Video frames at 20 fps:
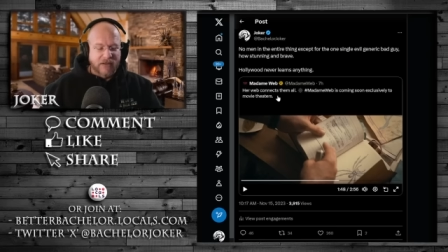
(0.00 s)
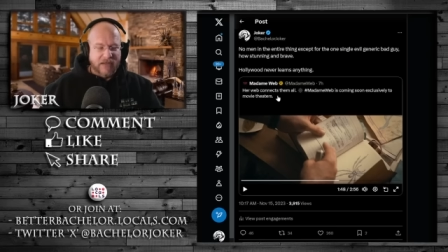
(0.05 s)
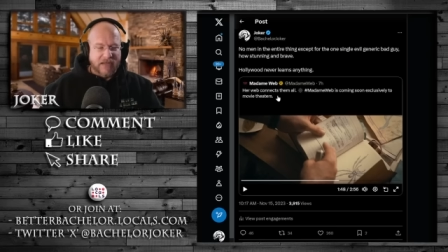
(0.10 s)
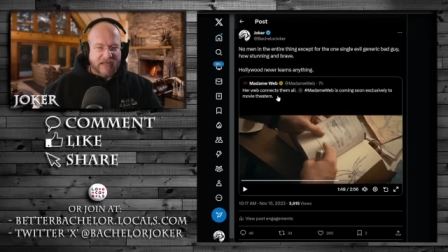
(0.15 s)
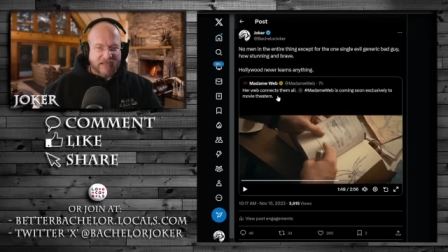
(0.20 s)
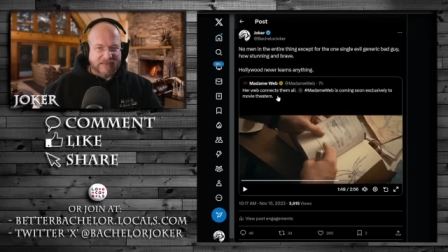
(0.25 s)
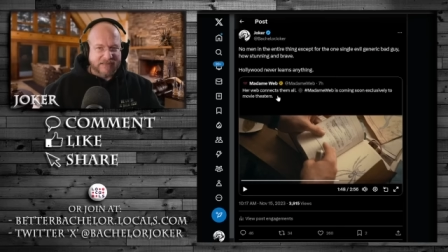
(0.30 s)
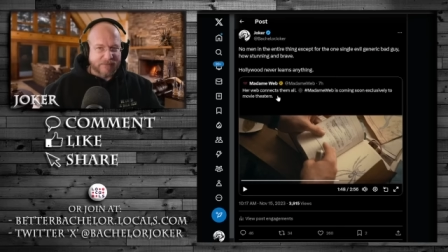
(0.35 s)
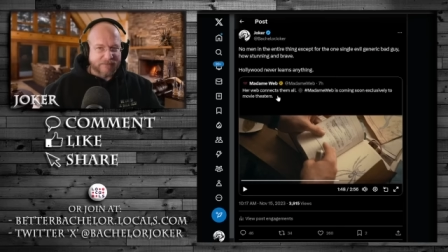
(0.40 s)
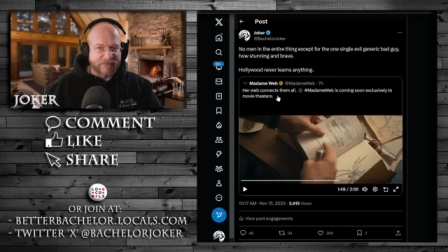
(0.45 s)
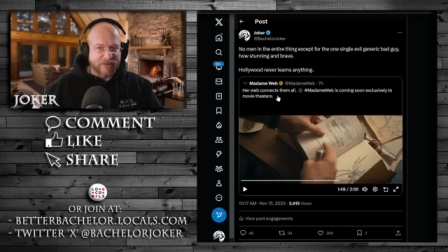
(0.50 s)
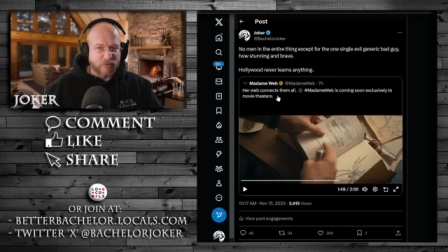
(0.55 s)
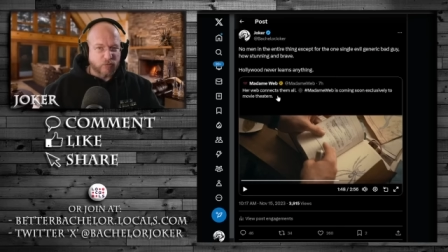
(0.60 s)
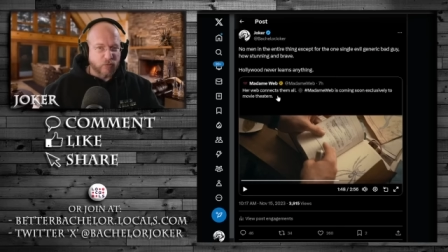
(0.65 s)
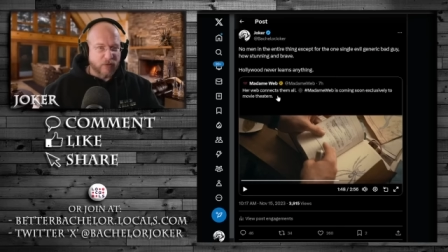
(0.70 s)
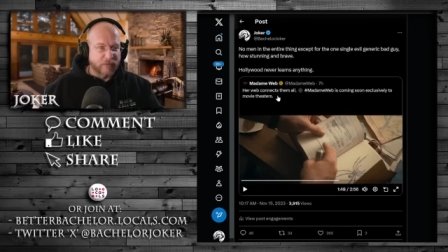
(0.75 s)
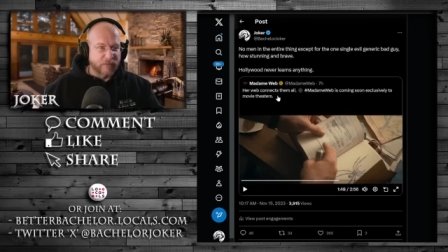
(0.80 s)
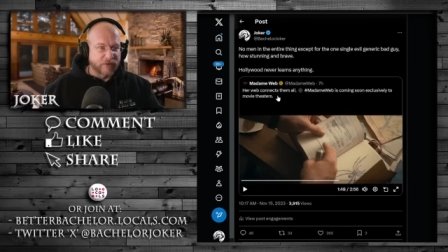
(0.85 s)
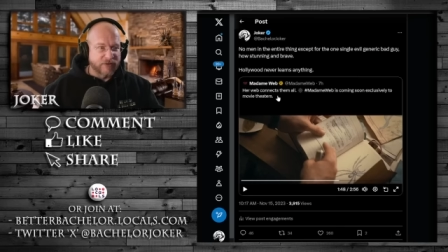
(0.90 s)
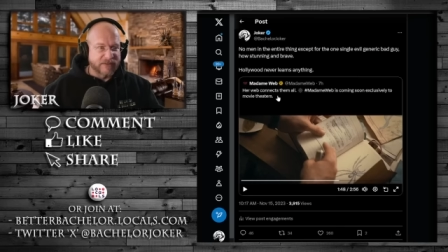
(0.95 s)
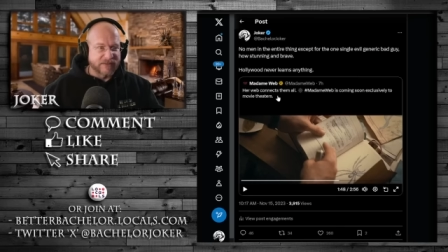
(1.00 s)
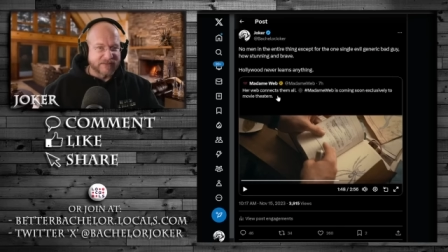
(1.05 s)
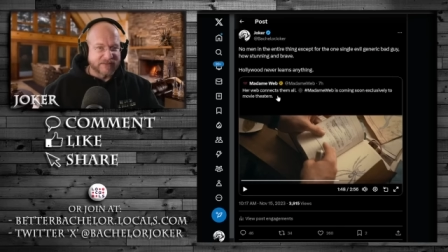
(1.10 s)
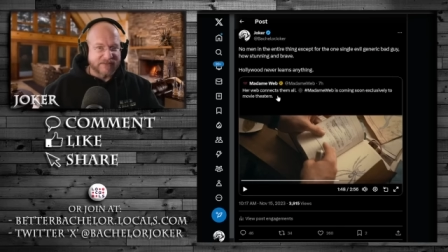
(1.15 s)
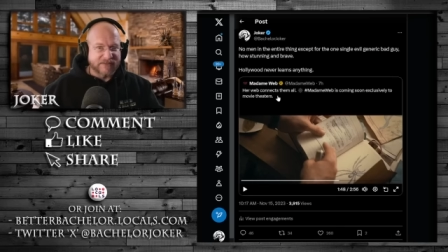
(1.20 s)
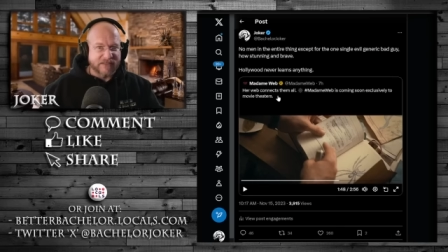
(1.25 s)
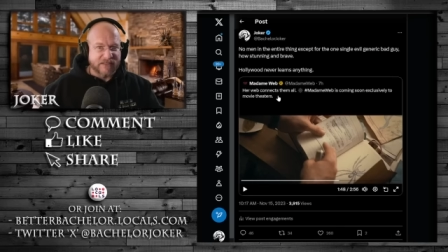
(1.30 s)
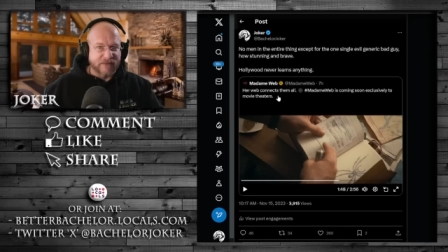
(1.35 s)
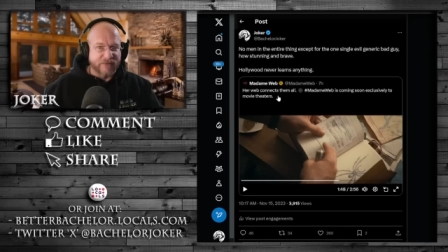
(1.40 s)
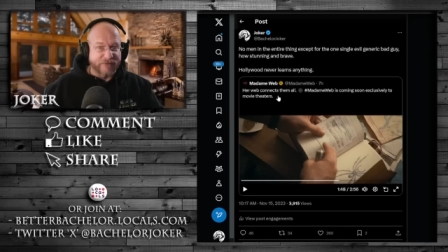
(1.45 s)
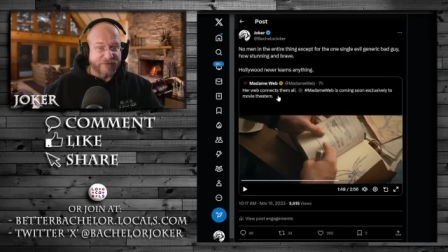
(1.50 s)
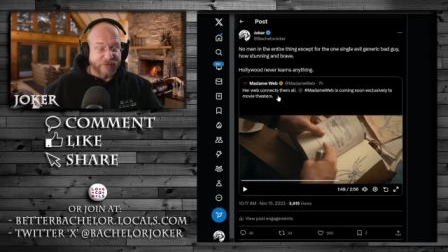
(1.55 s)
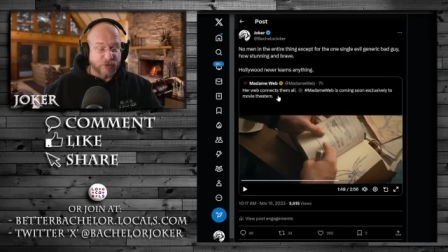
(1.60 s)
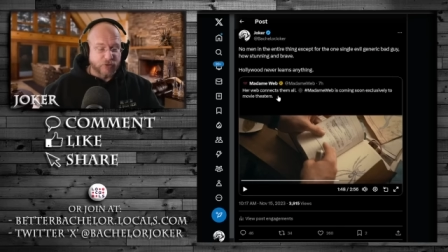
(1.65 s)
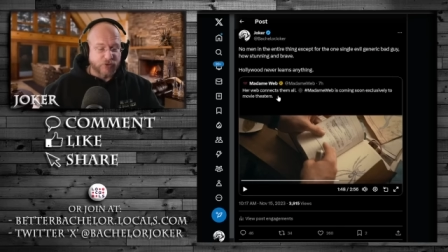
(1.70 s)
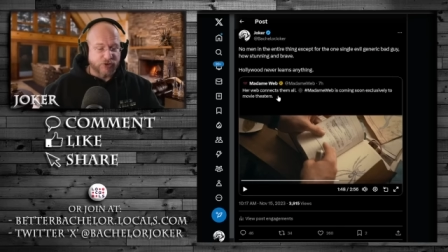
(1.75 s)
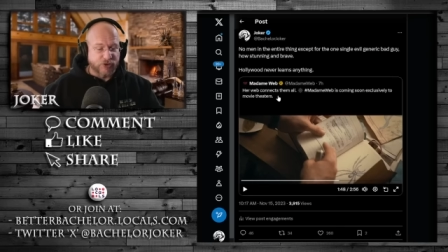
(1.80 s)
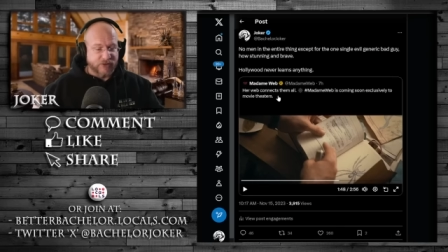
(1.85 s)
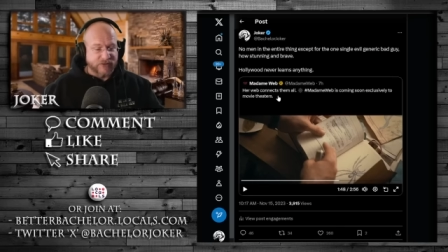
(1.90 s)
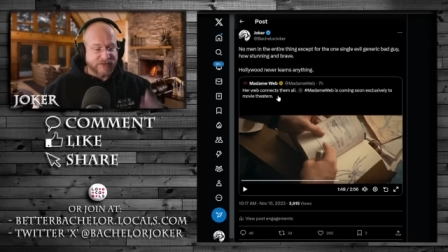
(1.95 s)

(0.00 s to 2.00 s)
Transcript: except this woman can see the future.